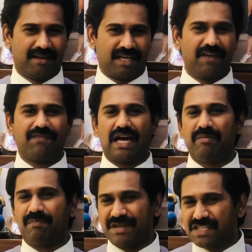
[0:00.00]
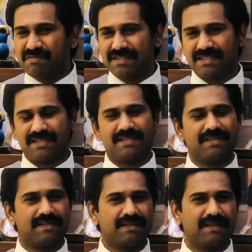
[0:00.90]
If I'm a pessimist,
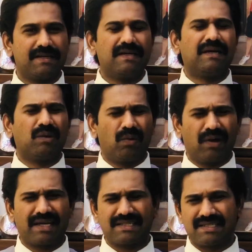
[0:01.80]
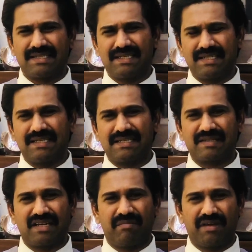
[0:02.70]
vaccine is
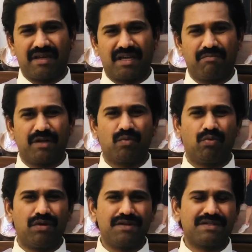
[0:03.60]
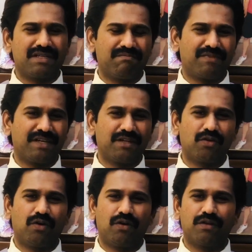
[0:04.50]
coming, but what is an update
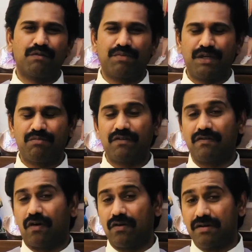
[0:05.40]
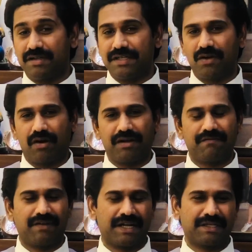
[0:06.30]
on the people who've already got
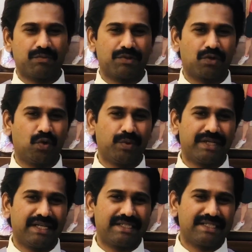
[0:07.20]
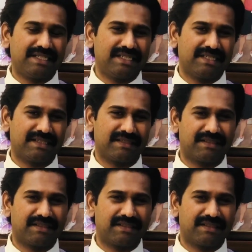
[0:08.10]
infected with COVID-19?